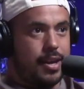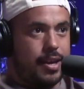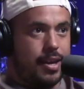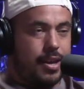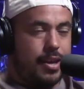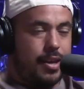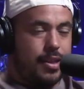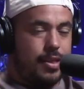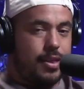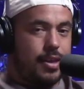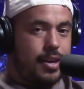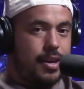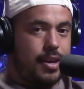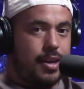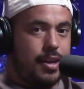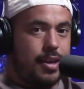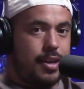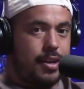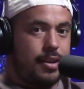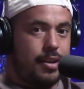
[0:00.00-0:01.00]
And
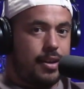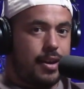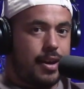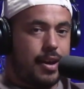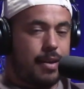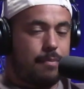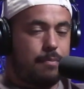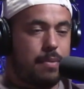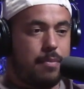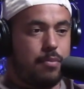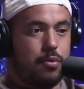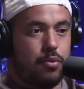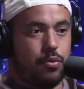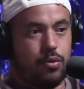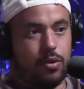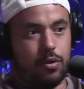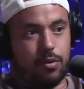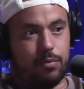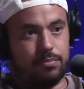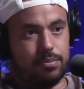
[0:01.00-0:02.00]
then like
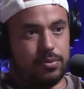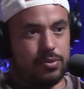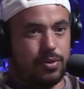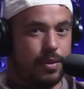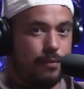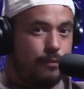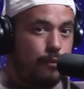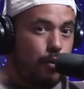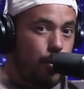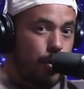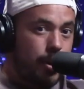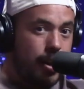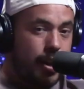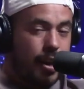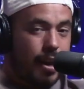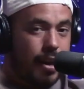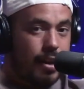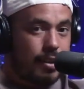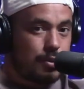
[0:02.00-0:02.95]
people who are between 40